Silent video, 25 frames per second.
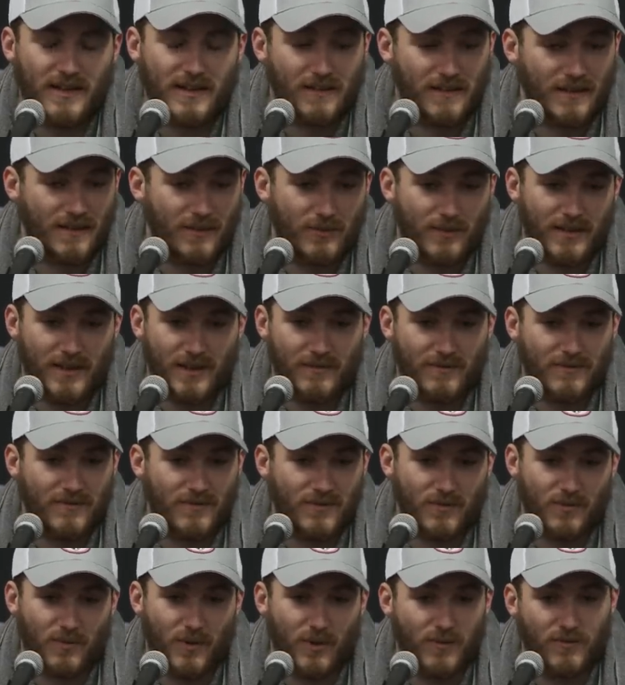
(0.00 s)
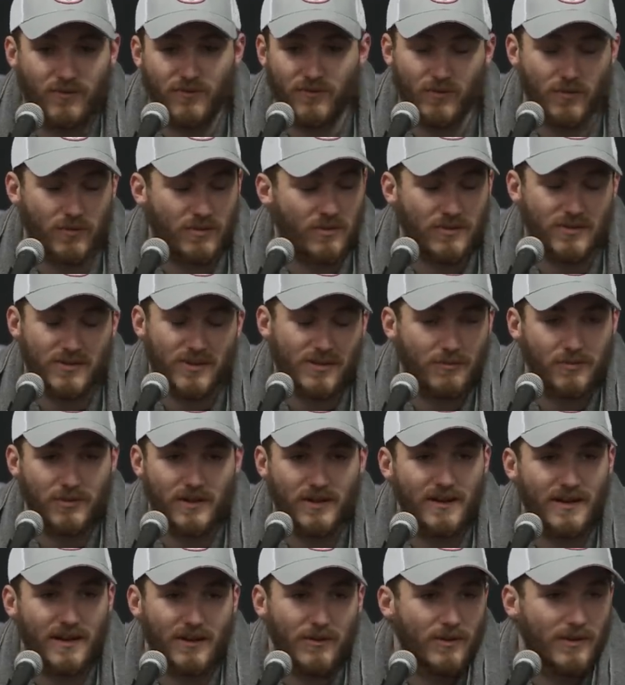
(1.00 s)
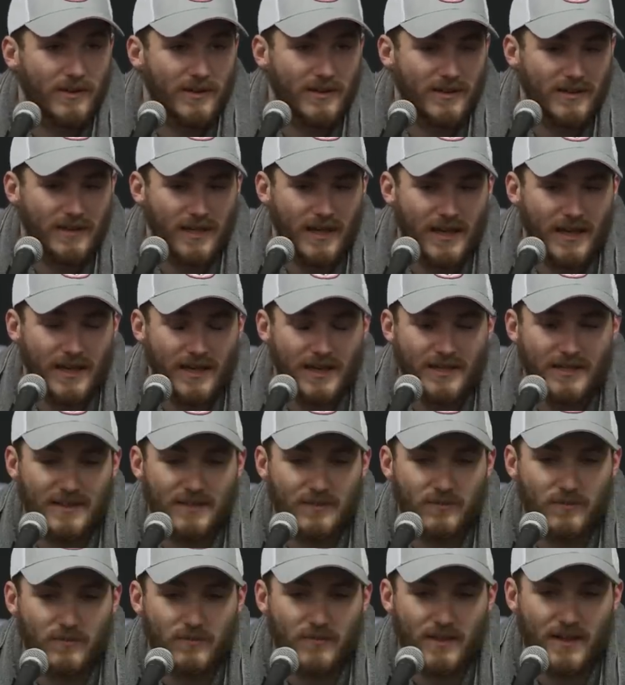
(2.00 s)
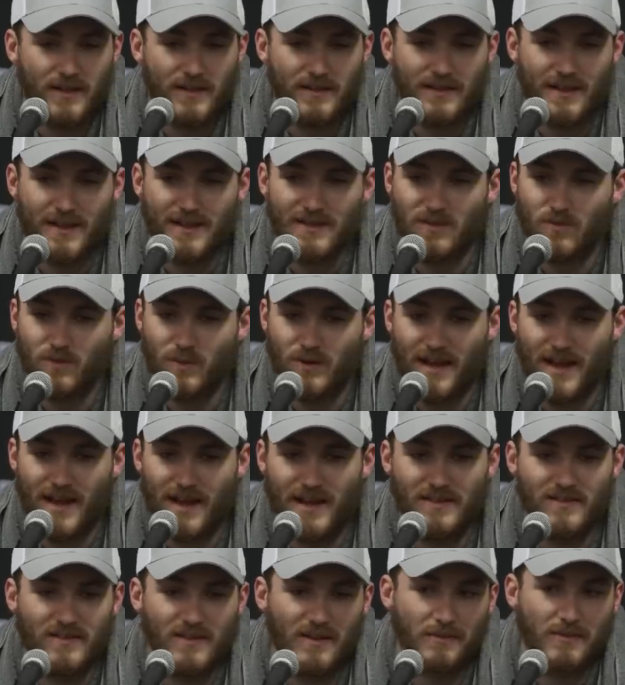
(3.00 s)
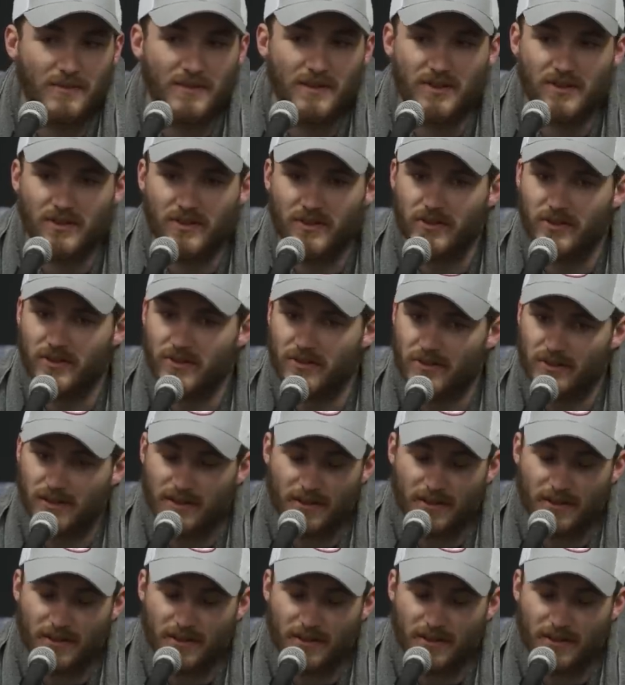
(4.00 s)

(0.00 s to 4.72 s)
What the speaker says: I think we have 12 forwards that play that way, and that's what adds up in the series.